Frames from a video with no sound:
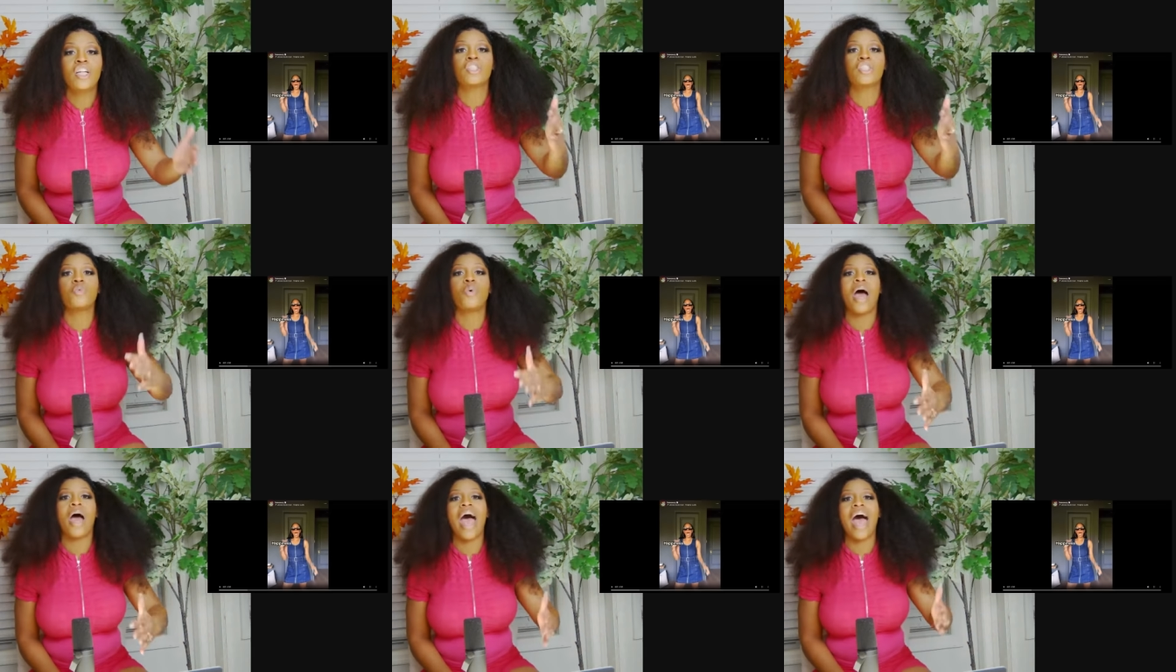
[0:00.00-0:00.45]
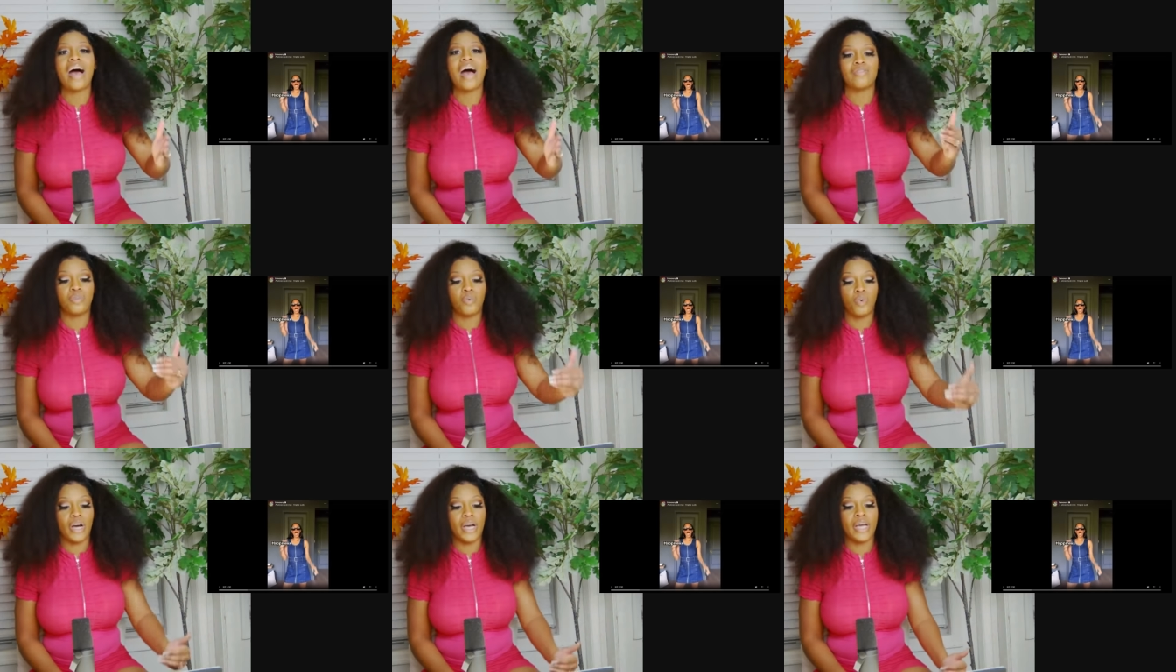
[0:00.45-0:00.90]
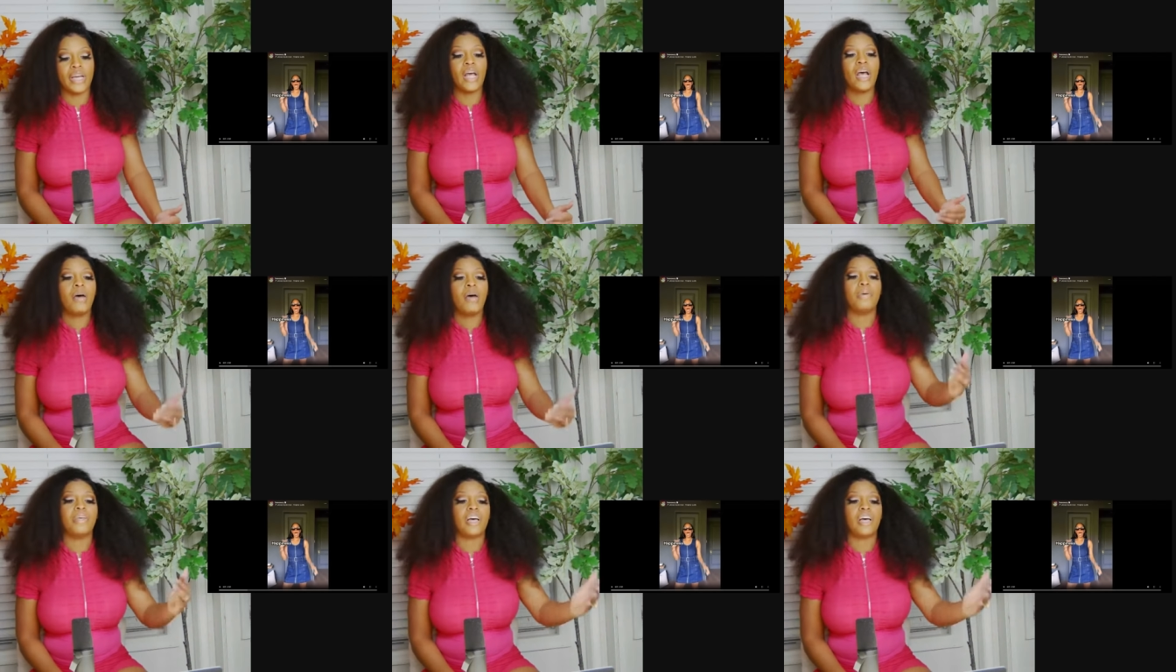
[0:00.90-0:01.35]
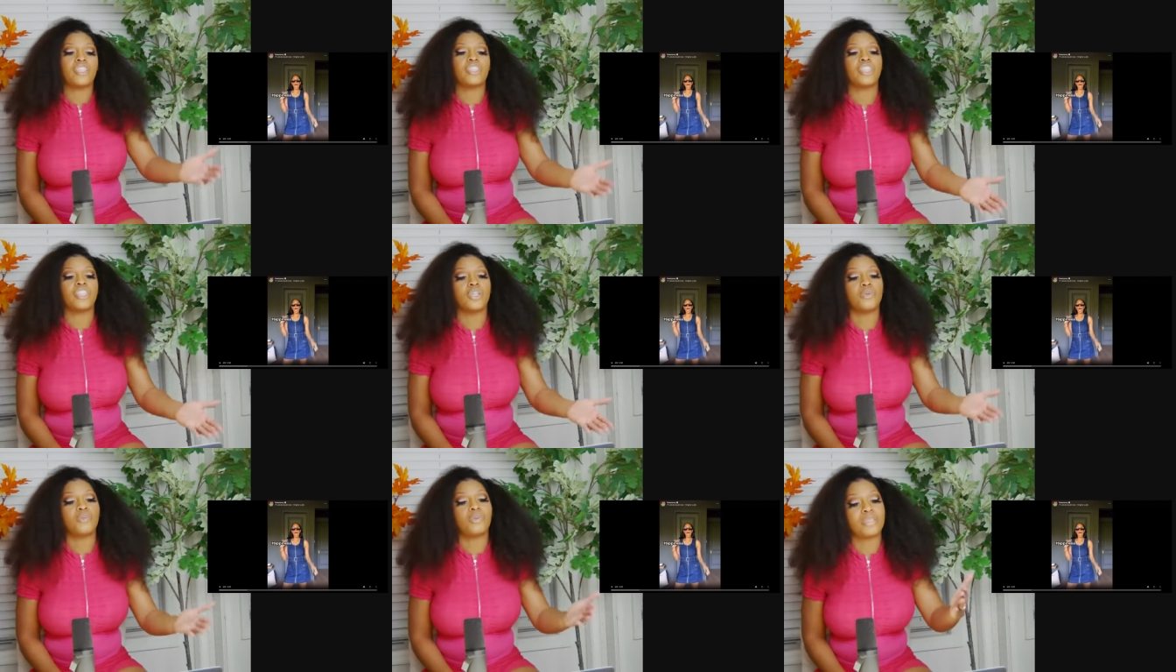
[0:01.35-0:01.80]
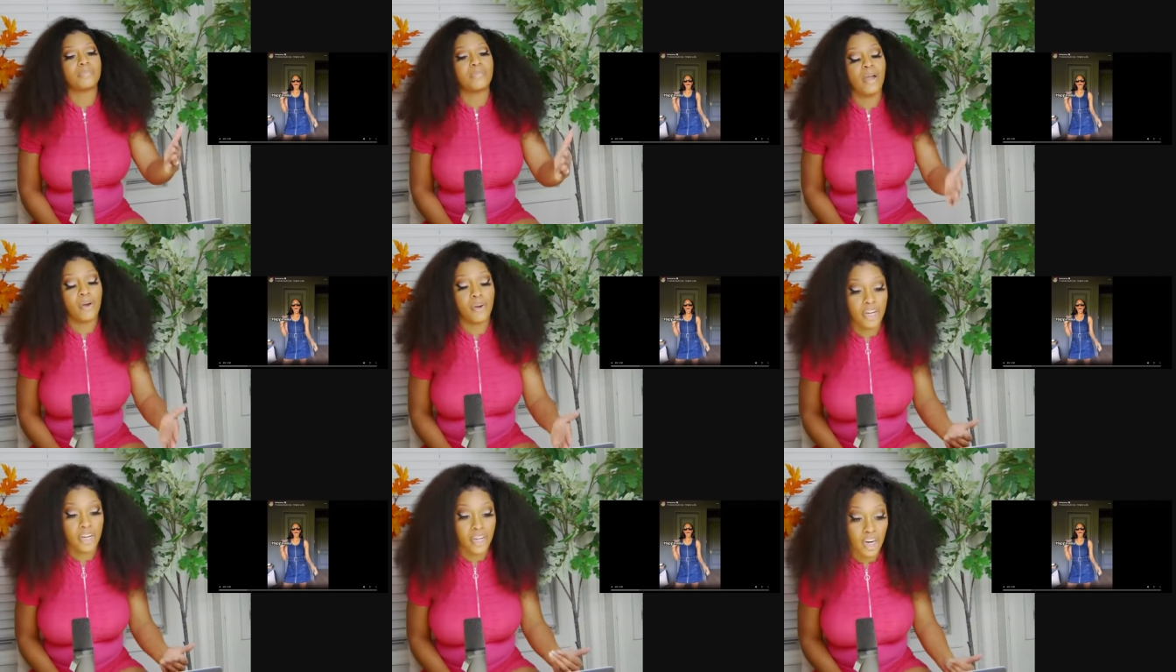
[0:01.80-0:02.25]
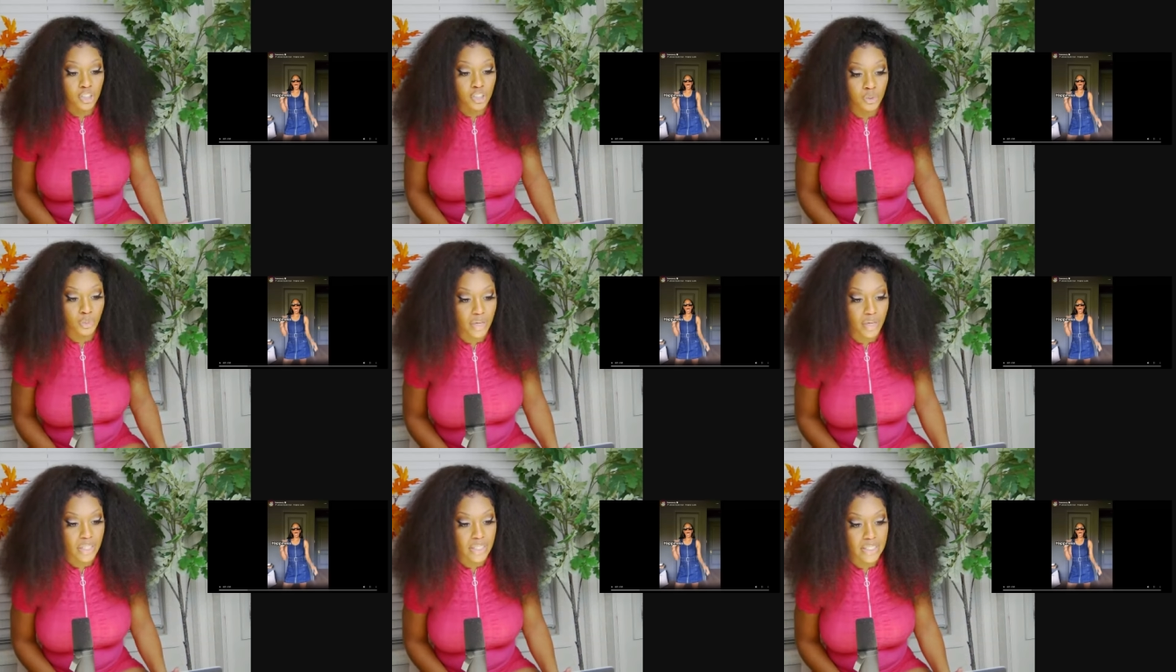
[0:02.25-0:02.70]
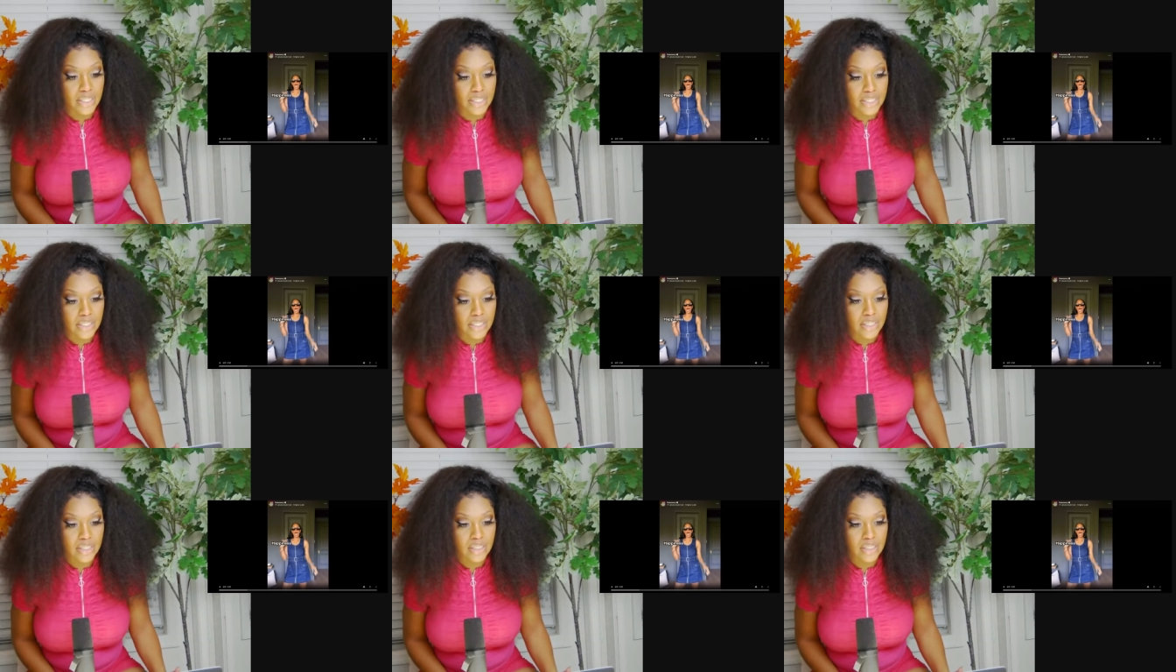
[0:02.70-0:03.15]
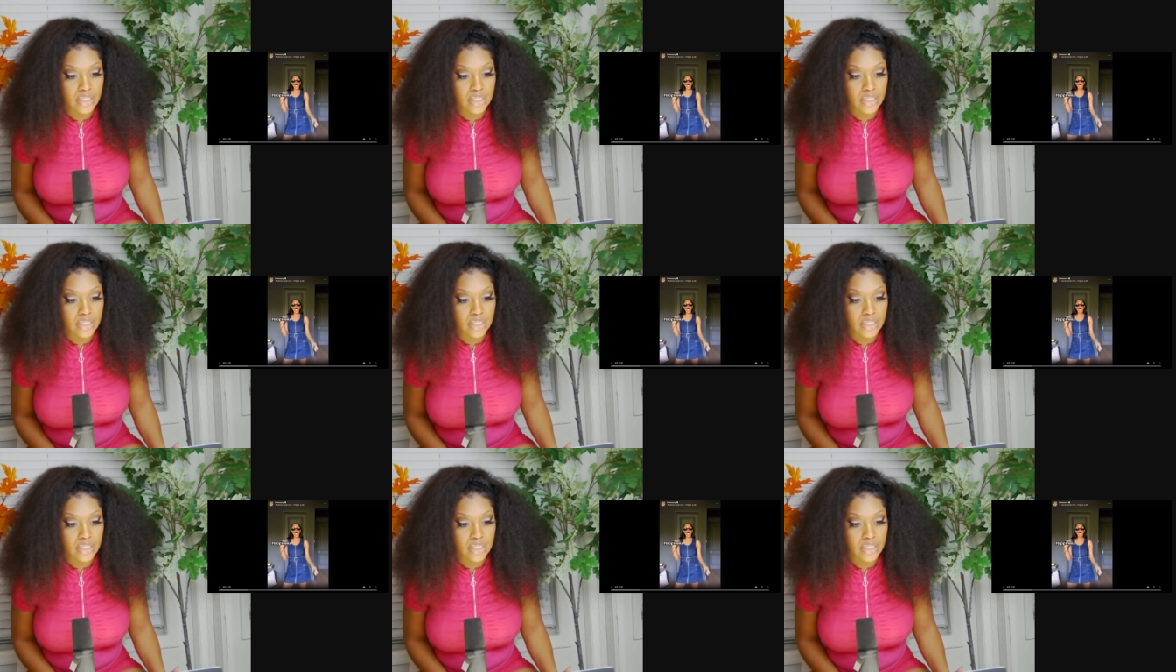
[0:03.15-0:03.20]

to have one because she was married in her 20s.